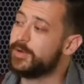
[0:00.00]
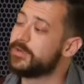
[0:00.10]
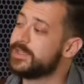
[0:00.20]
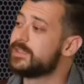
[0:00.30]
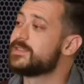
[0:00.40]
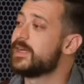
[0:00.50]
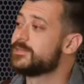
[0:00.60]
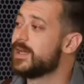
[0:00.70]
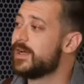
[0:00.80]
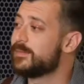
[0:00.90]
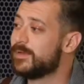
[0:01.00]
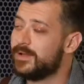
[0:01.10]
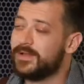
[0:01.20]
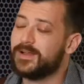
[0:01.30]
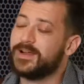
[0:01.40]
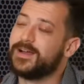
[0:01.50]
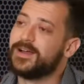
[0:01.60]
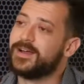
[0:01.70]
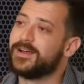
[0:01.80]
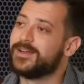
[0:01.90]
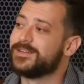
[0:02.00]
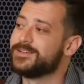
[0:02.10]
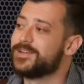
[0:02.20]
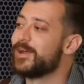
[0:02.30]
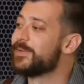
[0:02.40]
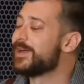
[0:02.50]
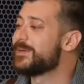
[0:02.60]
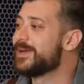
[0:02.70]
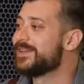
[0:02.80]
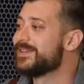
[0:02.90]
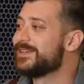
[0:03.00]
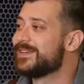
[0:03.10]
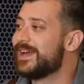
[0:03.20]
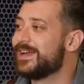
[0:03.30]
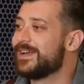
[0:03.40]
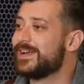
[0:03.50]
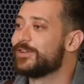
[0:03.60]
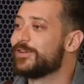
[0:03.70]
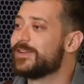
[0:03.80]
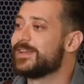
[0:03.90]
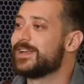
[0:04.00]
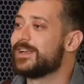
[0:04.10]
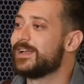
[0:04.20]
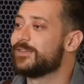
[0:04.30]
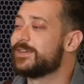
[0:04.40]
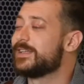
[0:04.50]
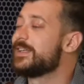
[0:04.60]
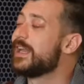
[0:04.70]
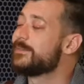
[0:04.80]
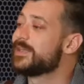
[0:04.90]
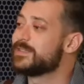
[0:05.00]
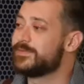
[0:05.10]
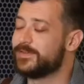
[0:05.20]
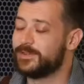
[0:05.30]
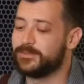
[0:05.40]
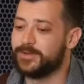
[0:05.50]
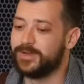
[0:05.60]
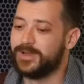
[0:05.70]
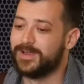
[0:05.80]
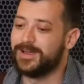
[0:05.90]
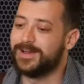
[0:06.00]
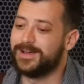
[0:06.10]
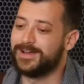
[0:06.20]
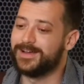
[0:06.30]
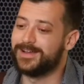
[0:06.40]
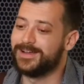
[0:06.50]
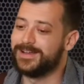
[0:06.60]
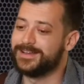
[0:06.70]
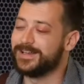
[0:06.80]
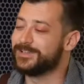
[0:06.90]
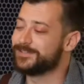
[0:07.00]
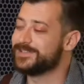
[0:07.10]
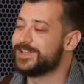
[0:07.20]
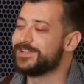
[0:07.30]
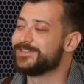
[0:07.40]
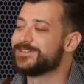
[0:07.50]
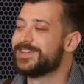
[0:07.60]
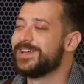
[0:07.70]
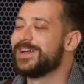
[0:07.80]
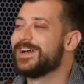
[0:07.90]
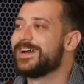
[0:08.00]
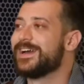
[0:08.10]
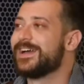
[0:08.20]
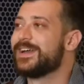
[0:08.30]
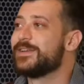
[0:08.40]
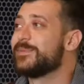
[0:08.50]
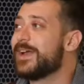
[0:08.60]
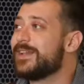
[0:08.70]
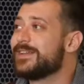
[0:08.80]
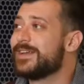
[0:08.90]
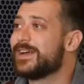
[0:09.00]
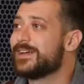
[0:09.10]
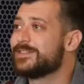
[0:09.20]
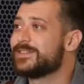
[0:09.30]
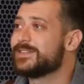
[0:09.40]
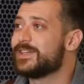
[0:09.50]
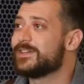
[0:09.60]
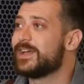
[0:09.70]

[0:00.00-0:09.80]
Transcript: both at the same time. Uh, not recommended. I, I, I yeah, learned yeah, I, yeah. I learned I didn't hate myself anymore. Yeah. Uh, and then I entered sales. Uh, and in reality, I got to the sale.